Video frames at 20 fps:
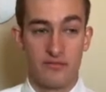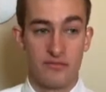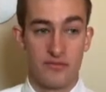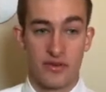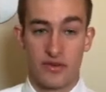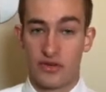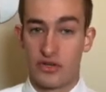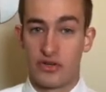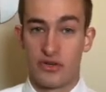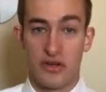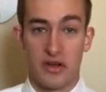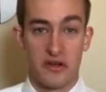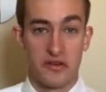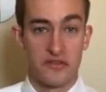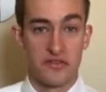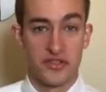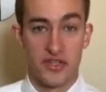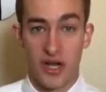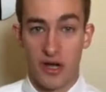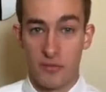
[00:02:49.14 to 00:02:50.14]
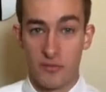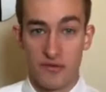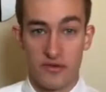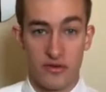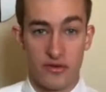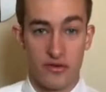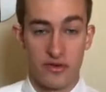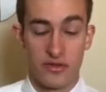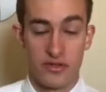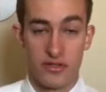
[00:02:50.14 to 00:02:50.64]
during your next job
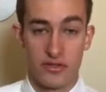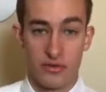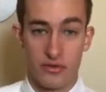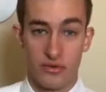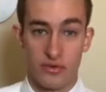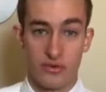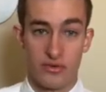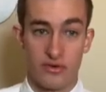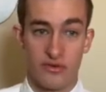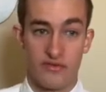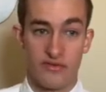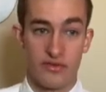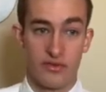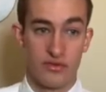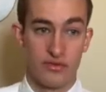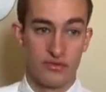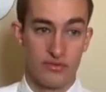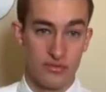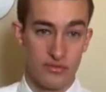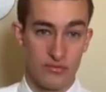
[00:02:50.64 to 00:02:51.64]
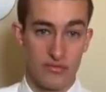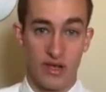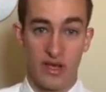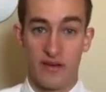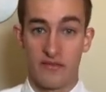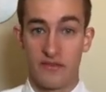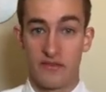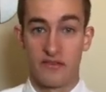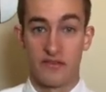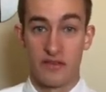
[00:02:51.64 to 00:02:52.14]
search or if you
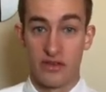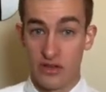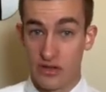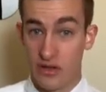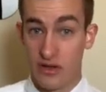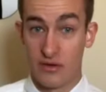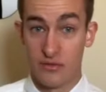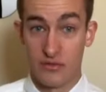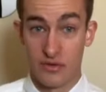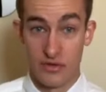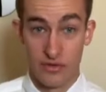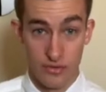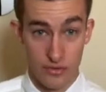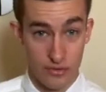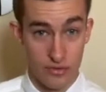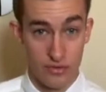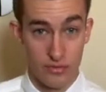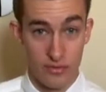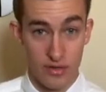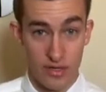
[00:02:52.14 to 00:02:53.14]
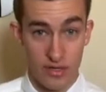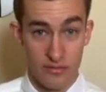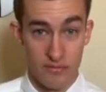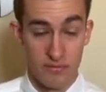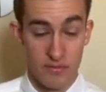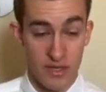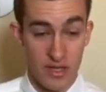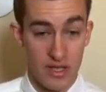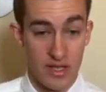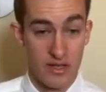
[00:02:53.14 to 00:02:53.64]
have to seek out a new career.
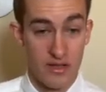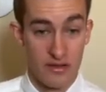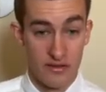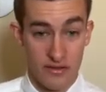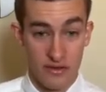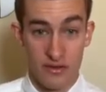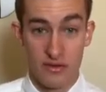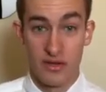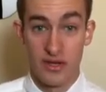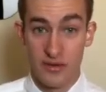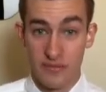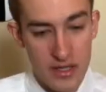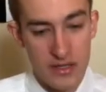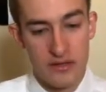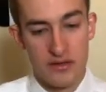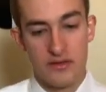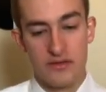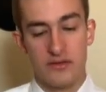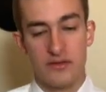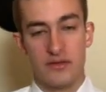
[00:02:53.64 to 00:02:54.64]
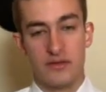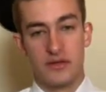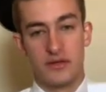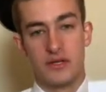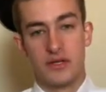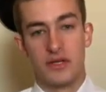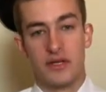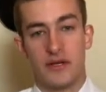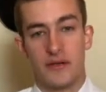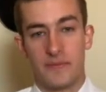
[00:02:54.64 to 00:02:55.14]
So
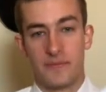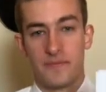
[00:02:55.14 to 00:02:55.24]
yeah.